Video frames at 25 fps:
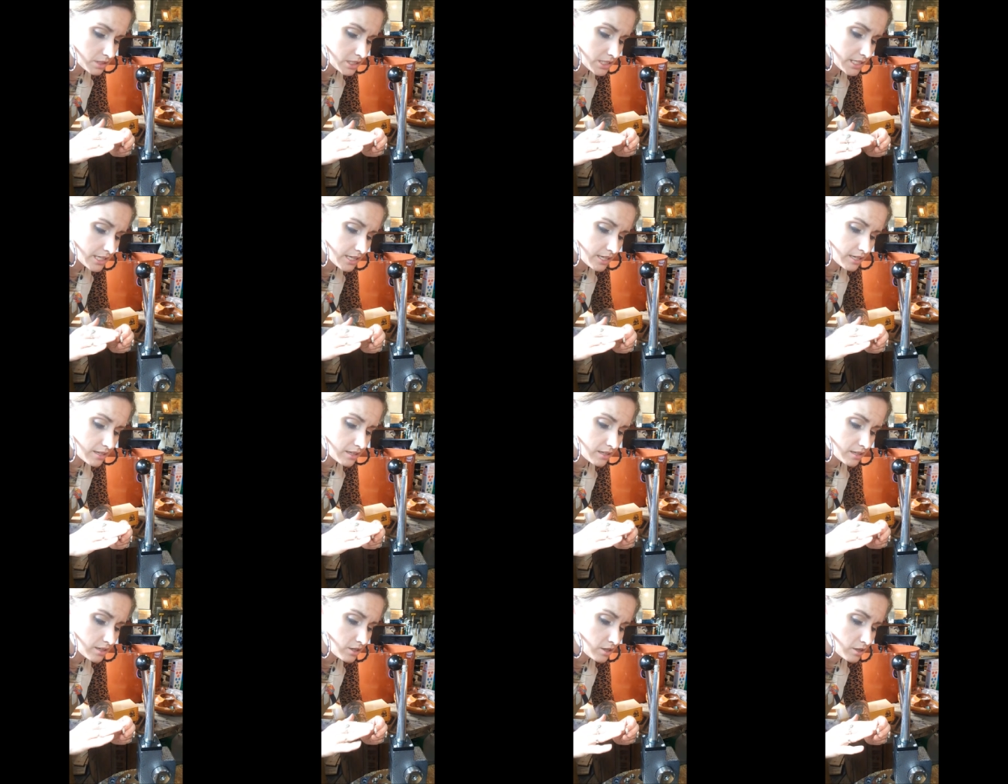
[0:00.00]

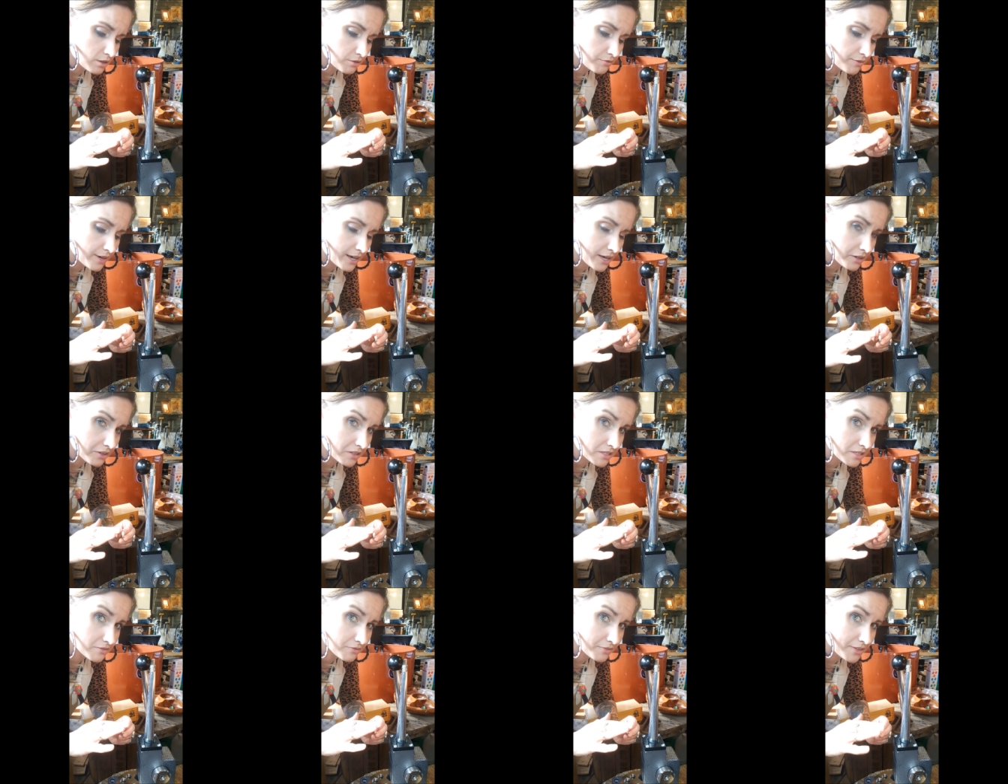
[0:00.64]
you know,
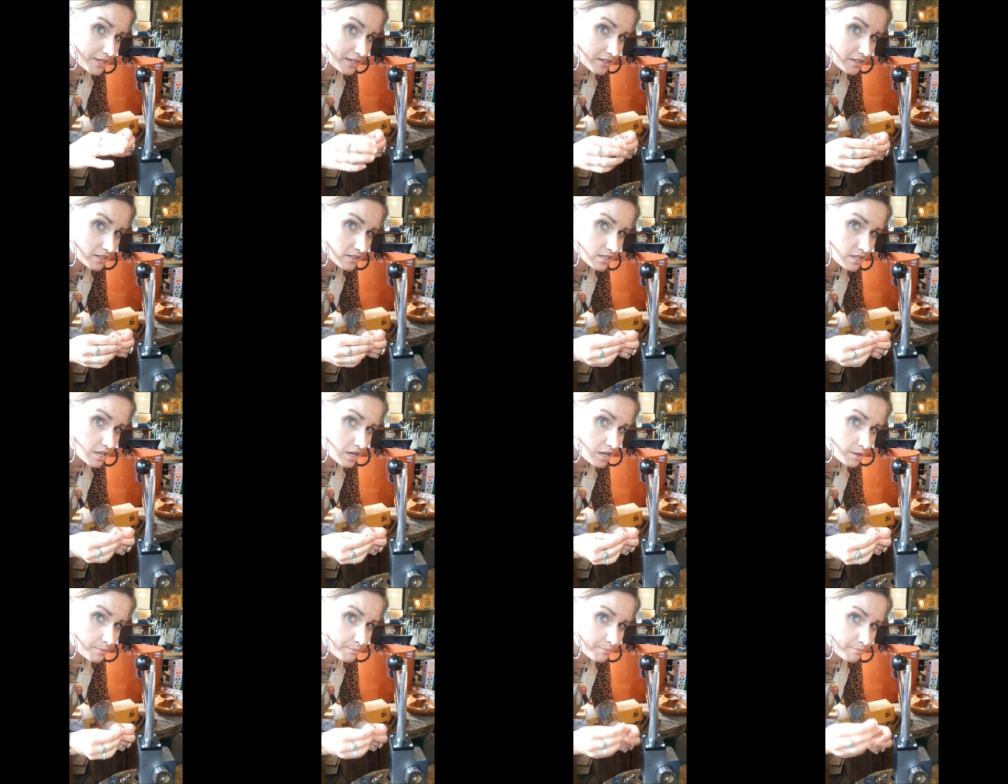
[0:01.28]
file this flat on
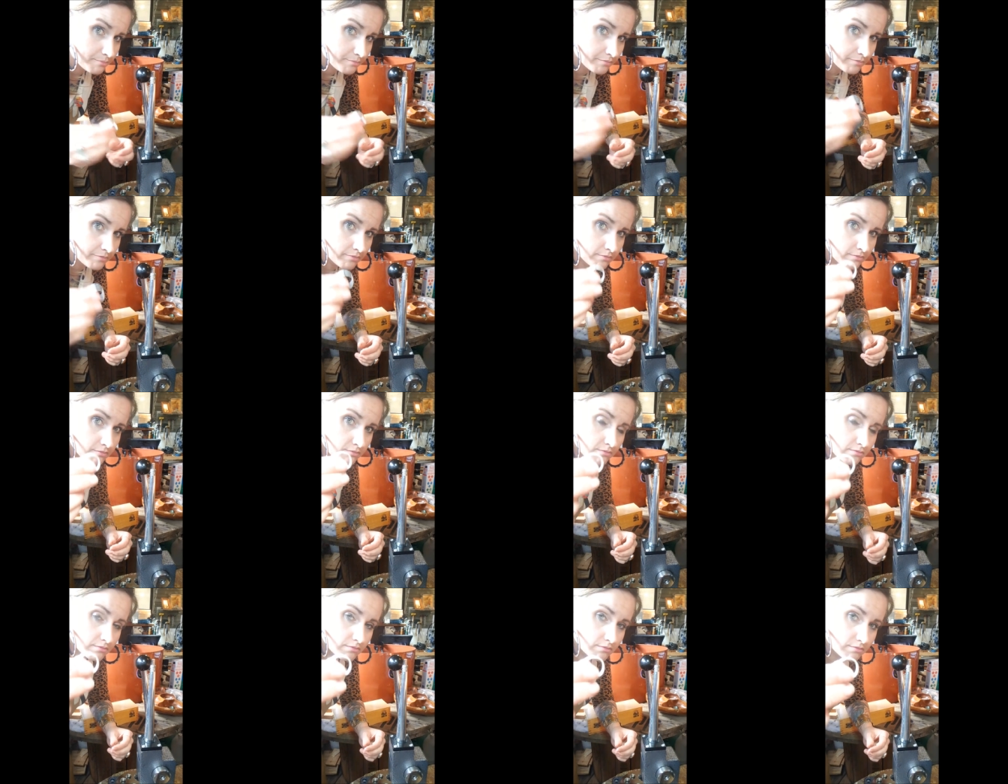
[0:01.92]
top,
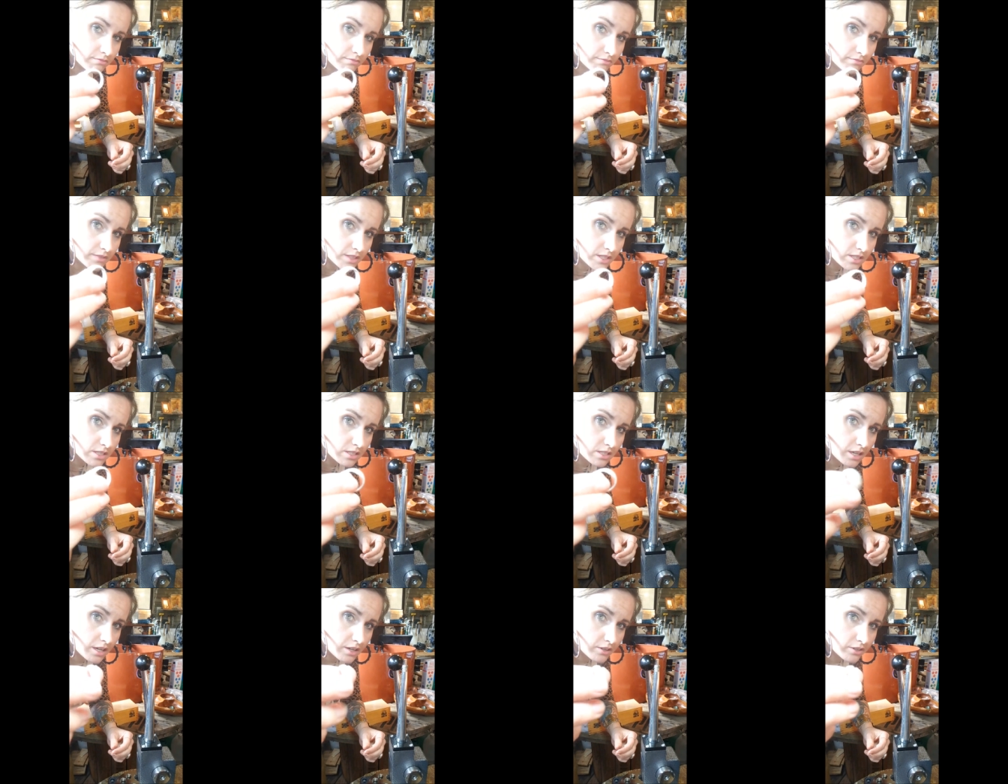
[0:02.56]

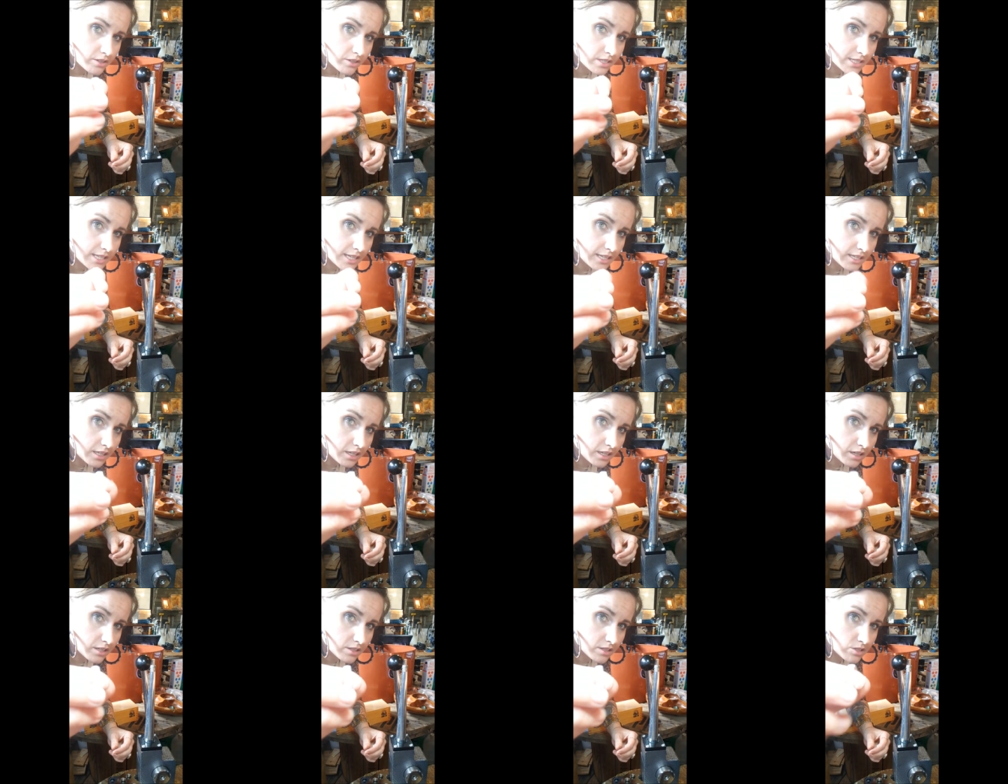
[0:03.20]
solder a
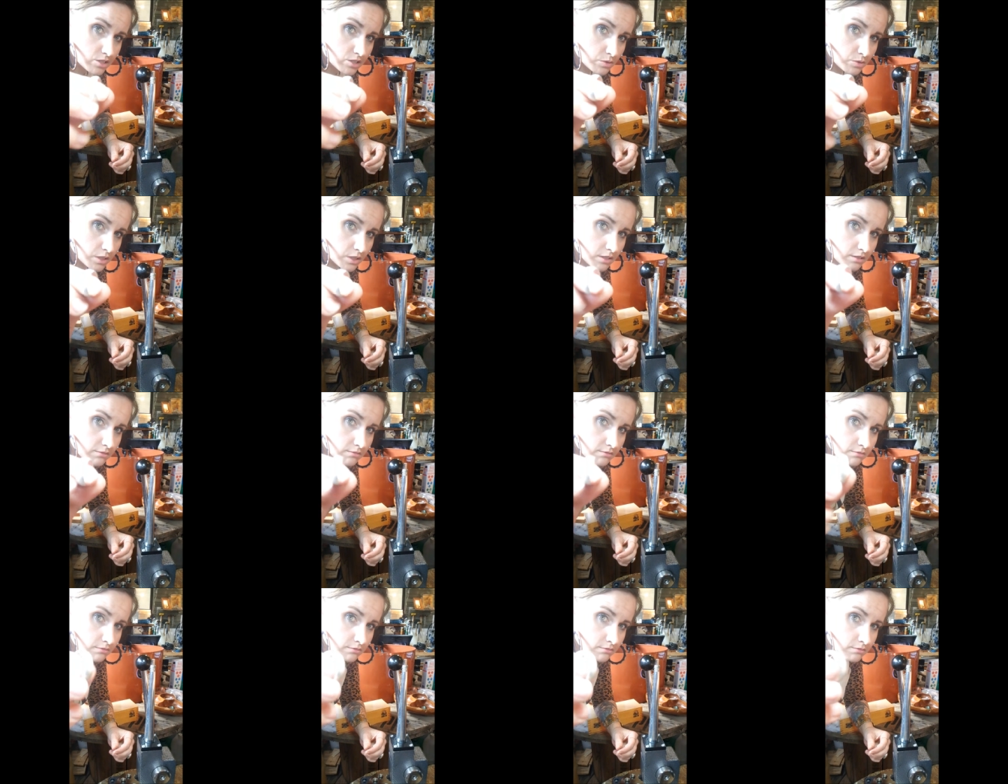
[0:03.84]
setting onto it,
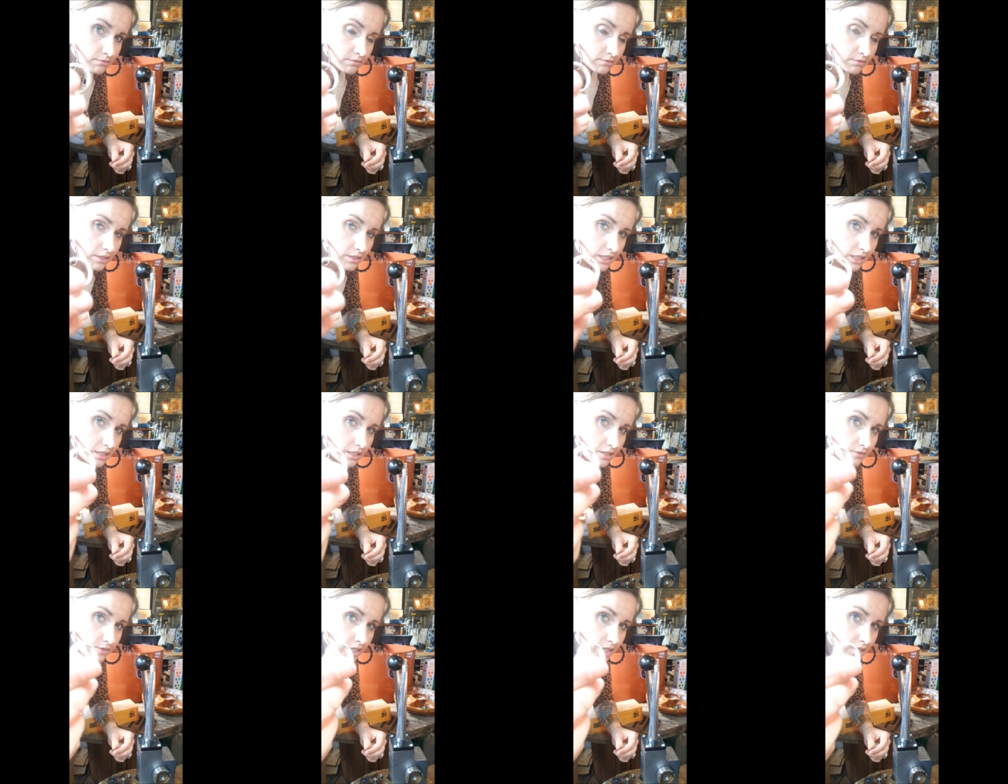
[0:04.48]
and
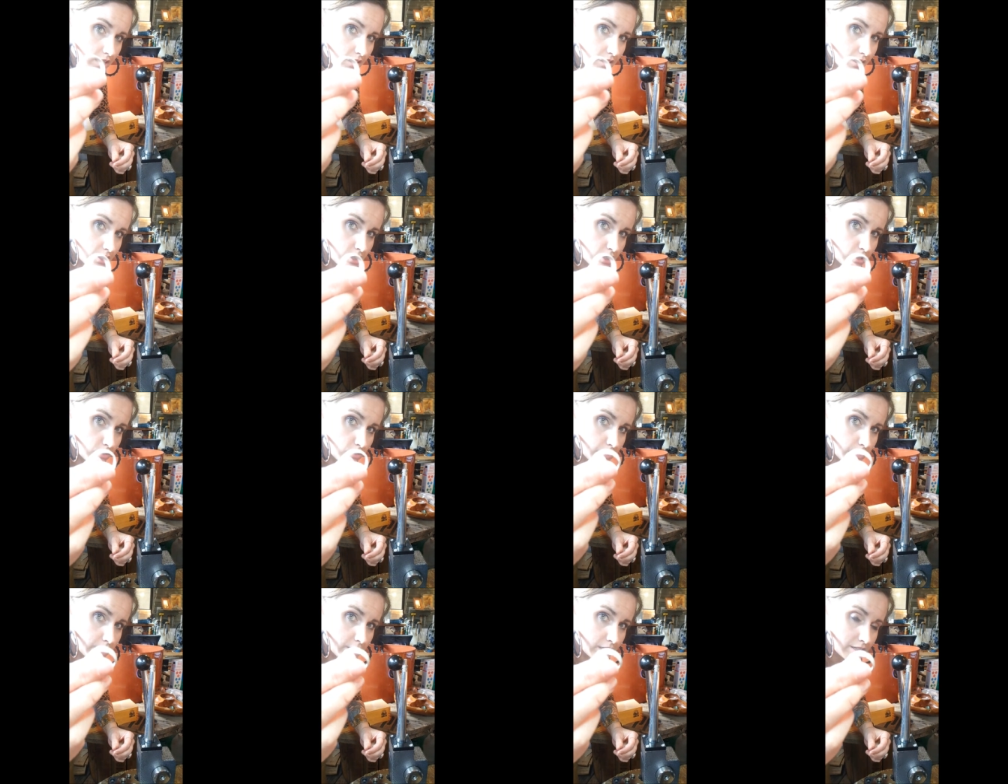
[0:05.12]
you've got a
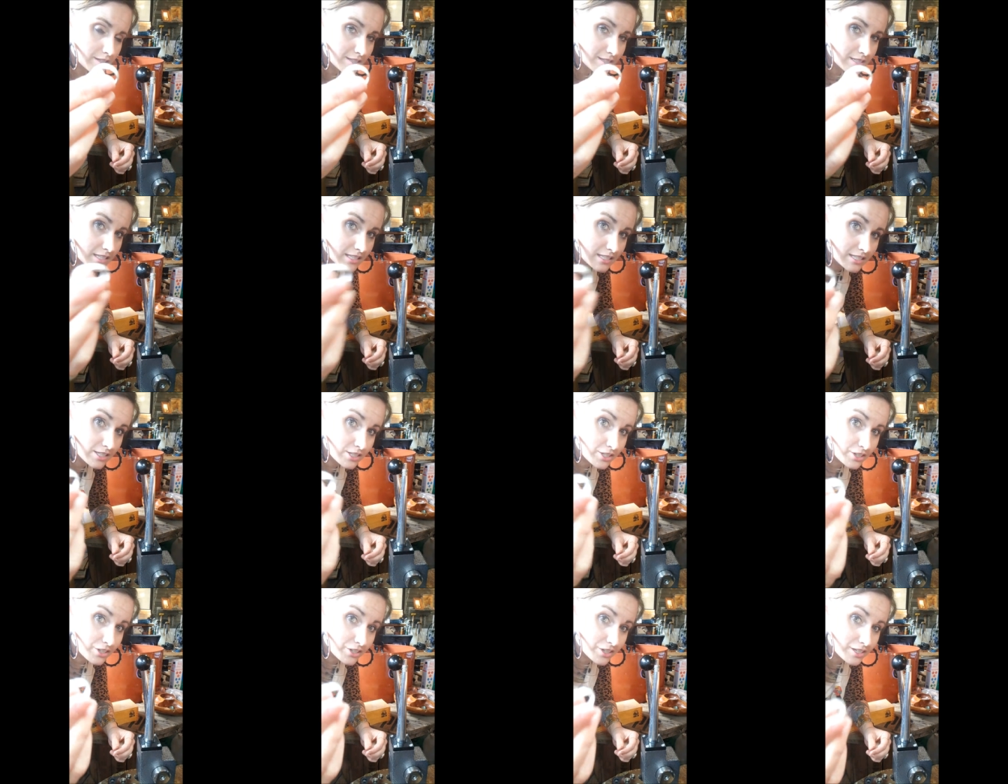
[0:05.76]
cute ring since
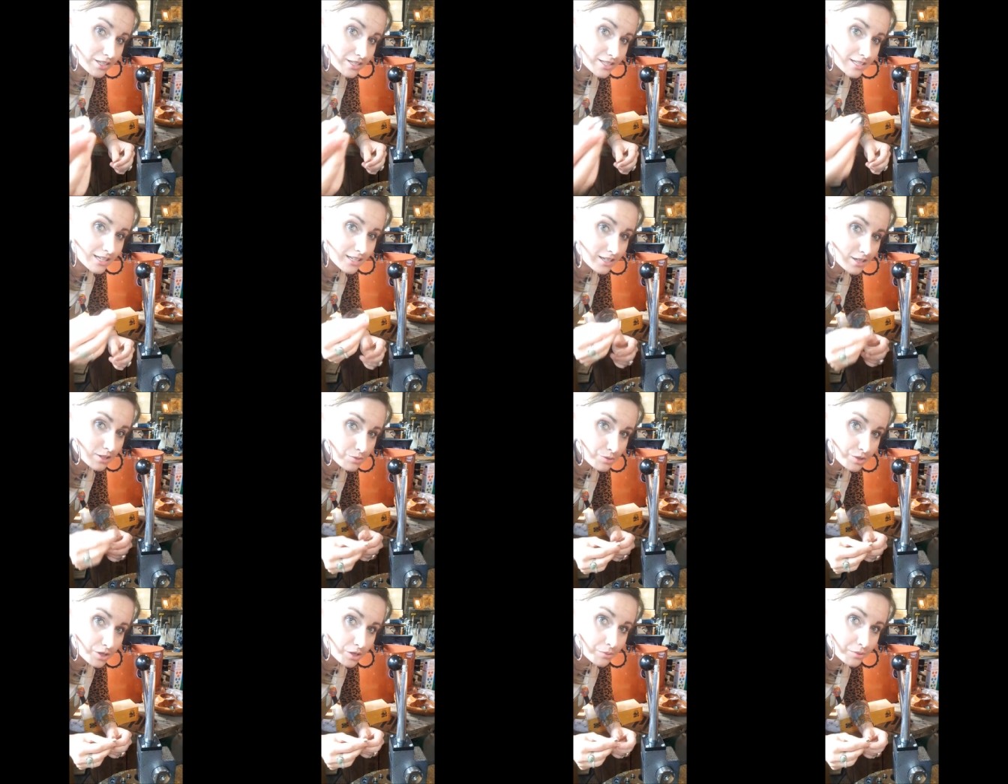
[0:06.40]
it already decided
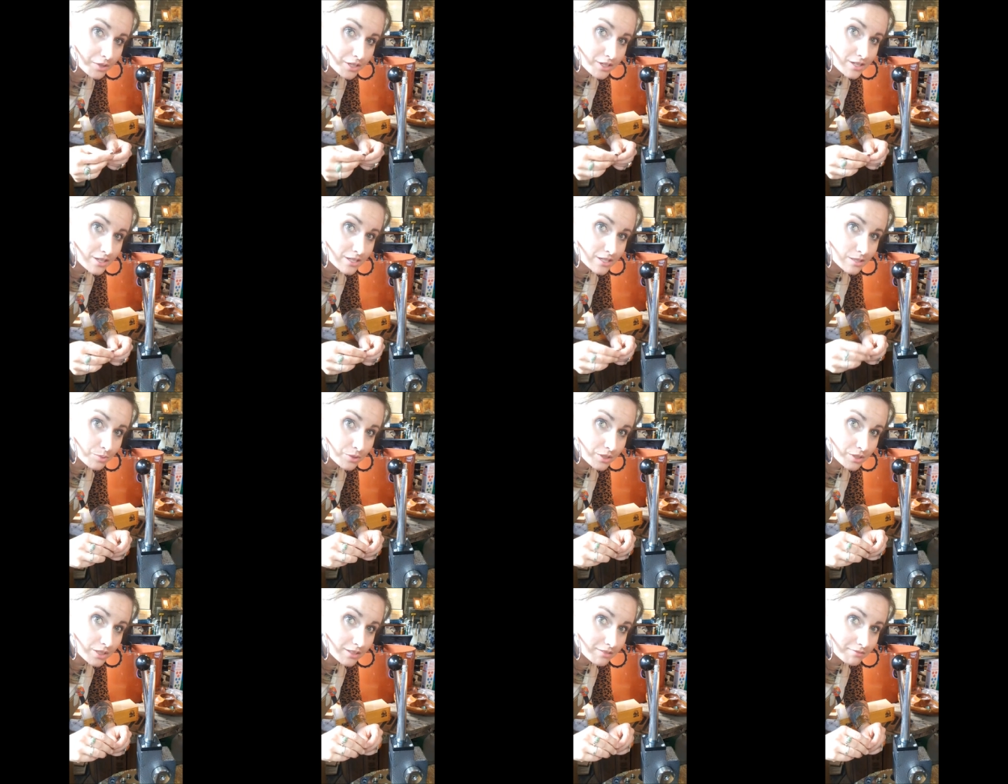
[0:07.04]
where it wanted to
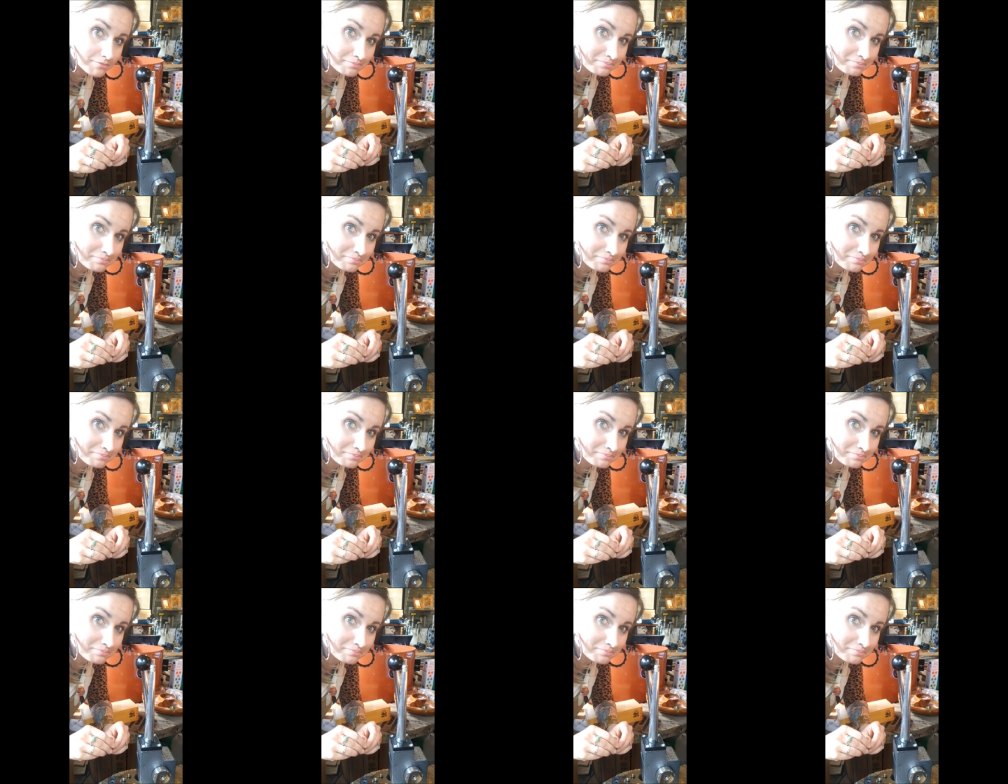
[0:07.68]
split,